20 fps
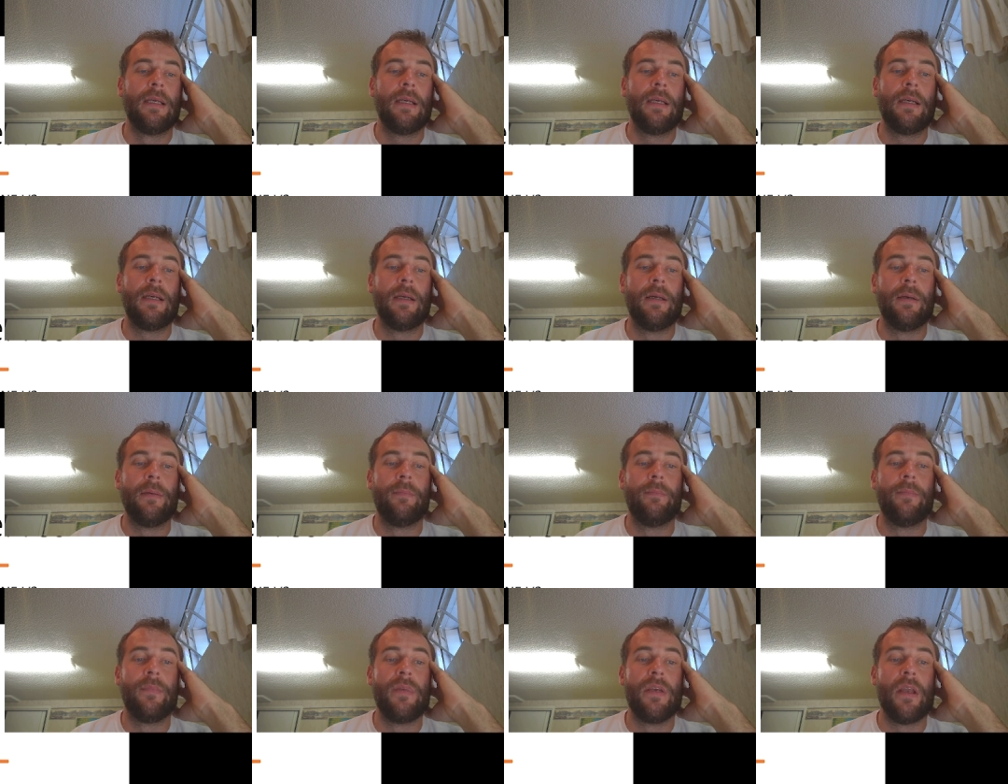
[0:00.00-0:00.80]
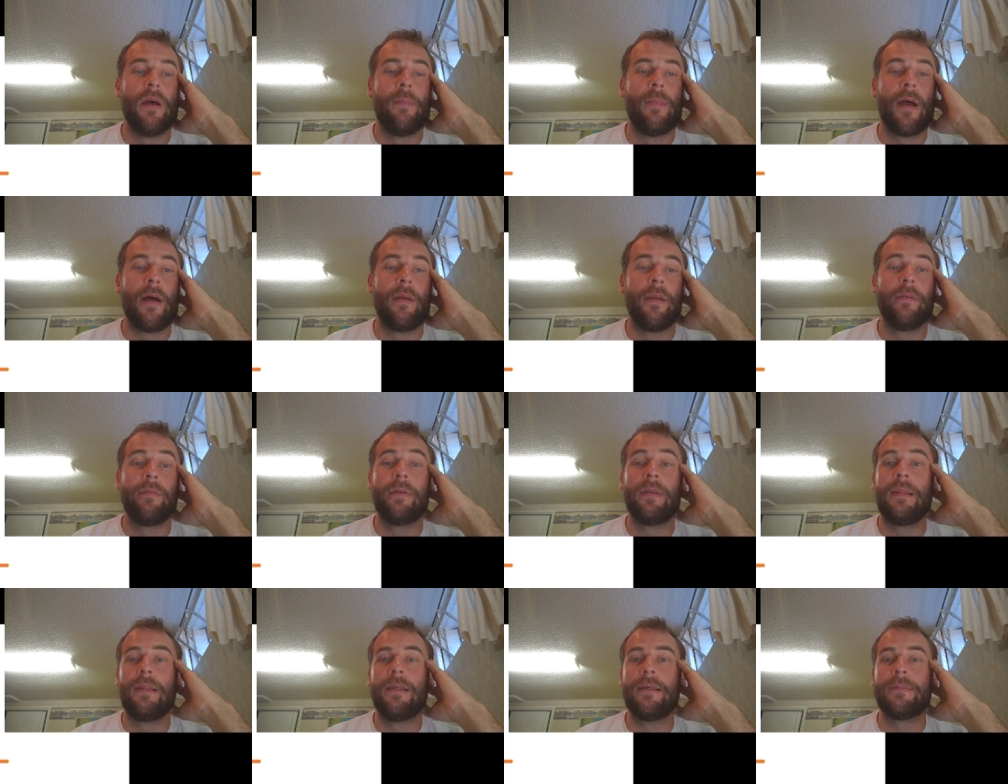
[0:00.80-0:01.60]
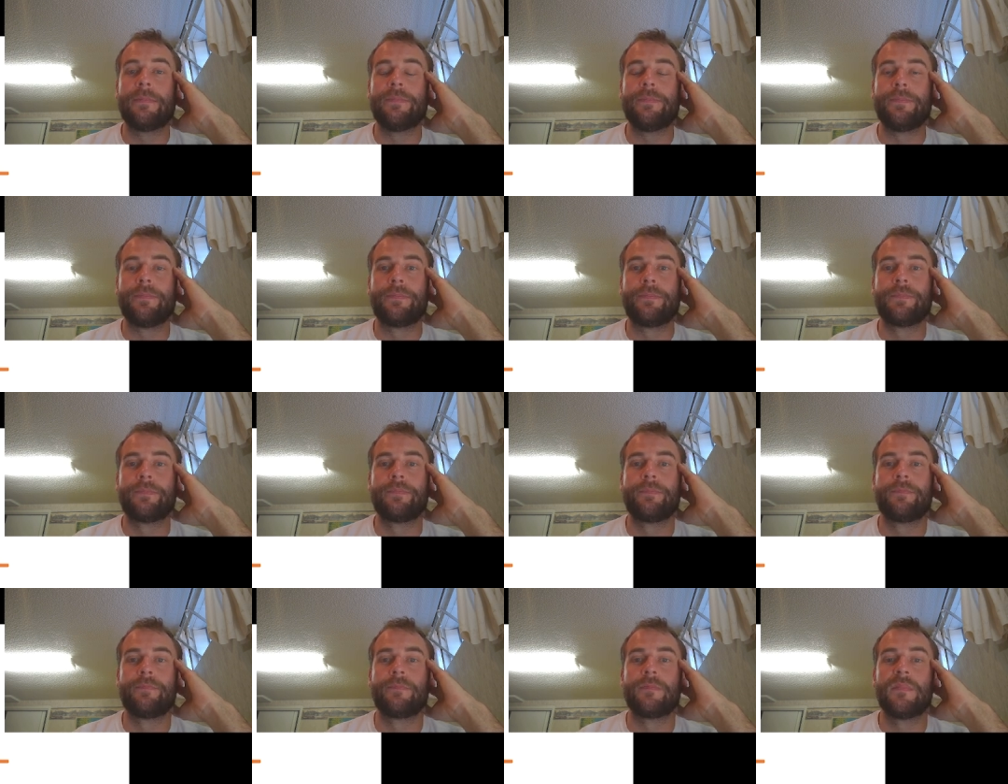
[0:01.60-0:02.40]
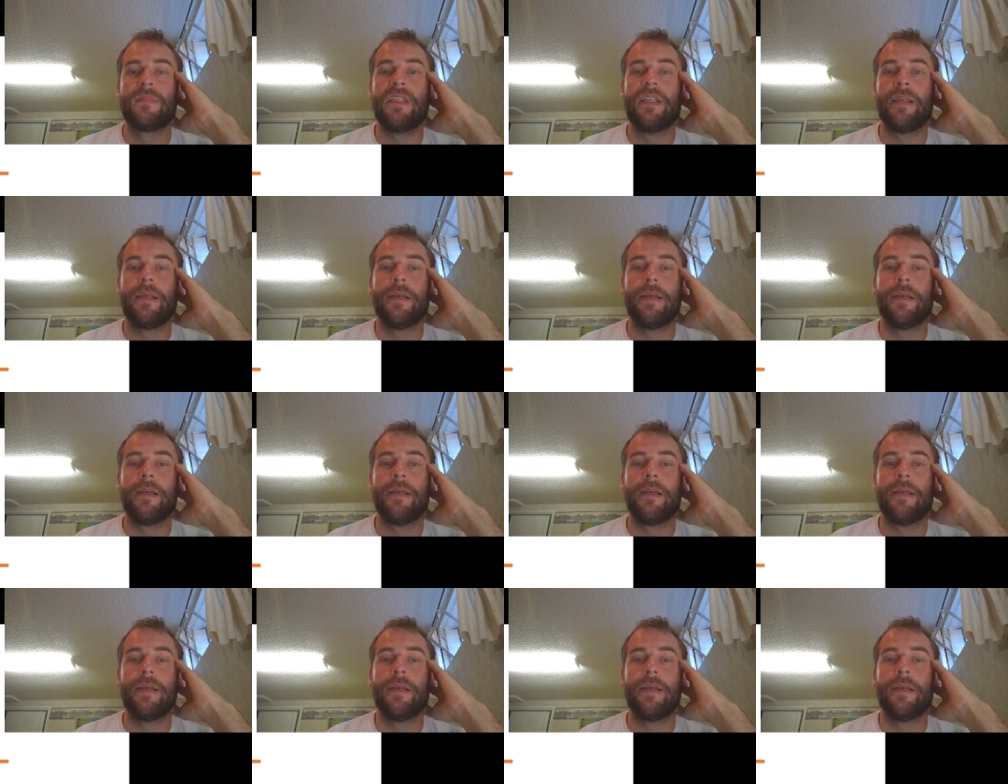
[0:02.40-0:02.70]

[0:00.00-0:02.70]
numb out everything to